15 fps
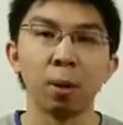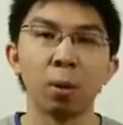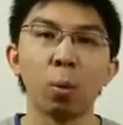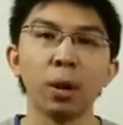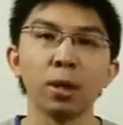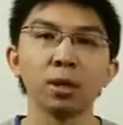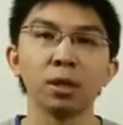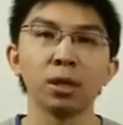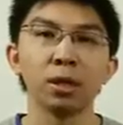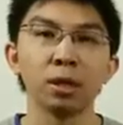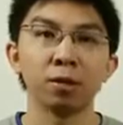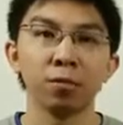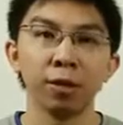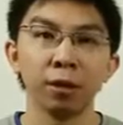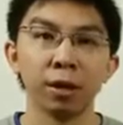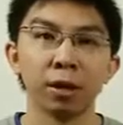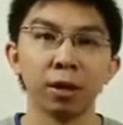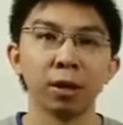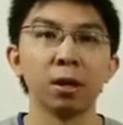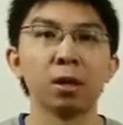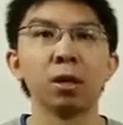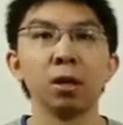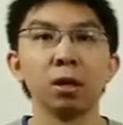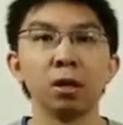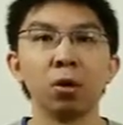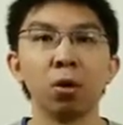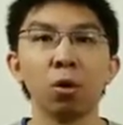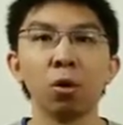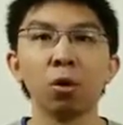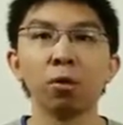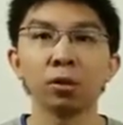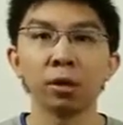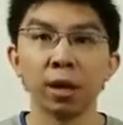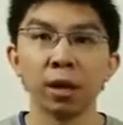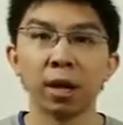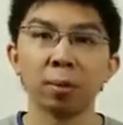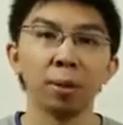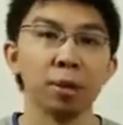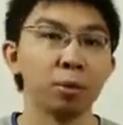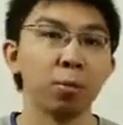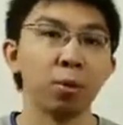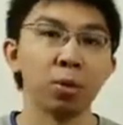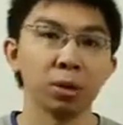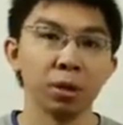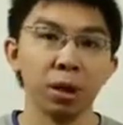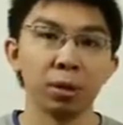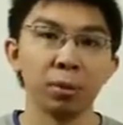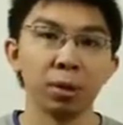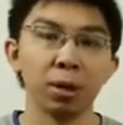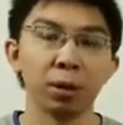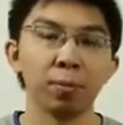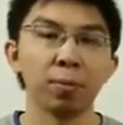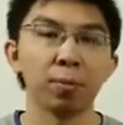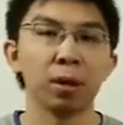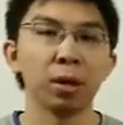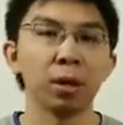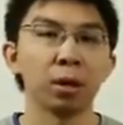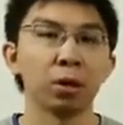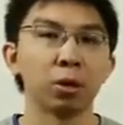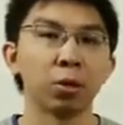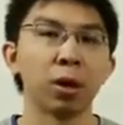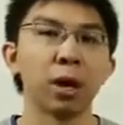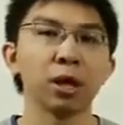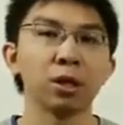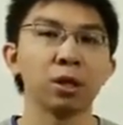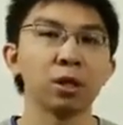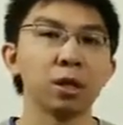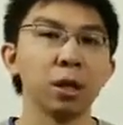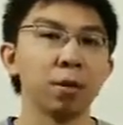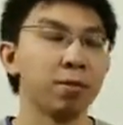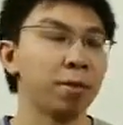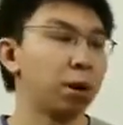but once it's fitted, the whole setup is more stable. The connections are